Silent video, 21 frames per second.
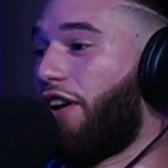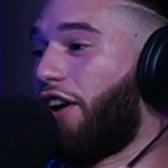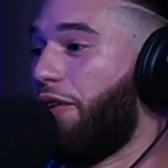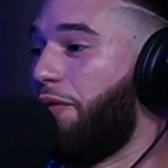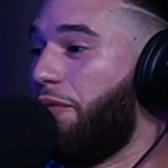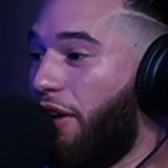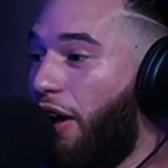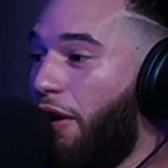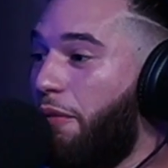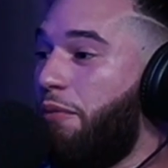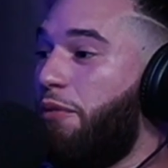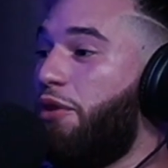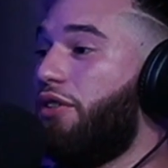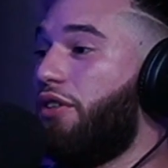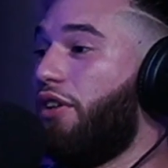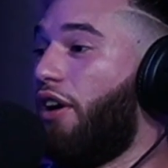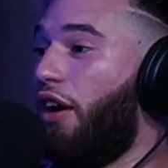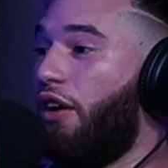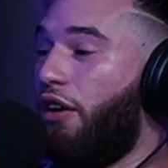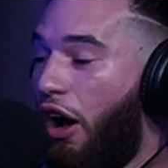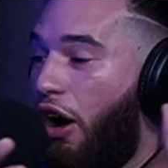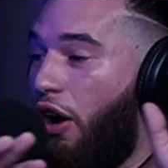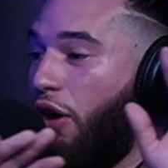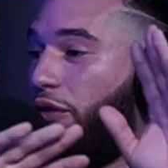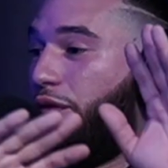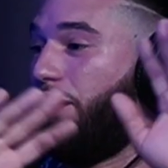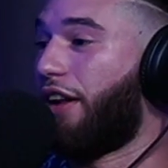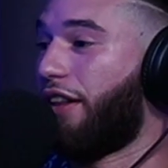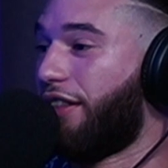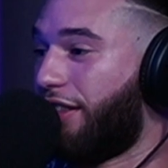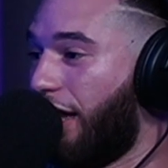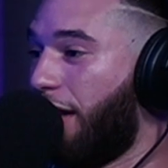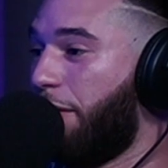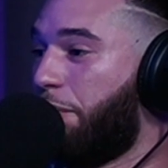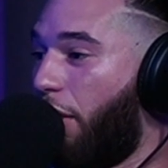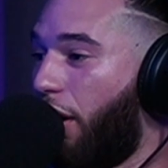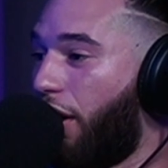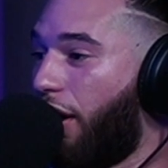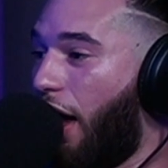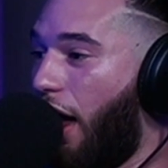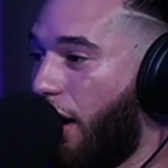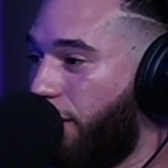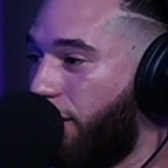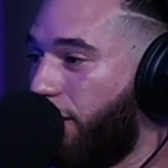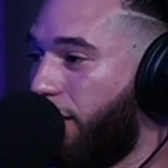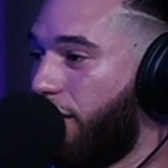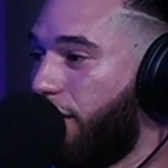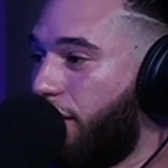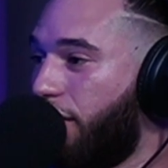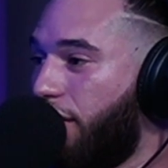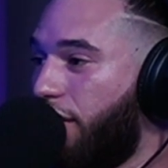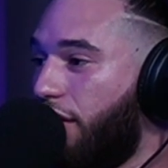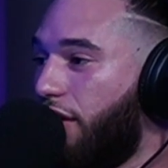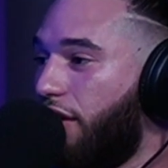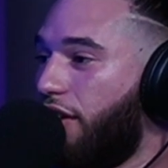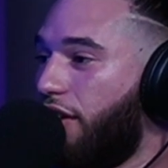a whole fucking a, a, whole fucking theme park out of it.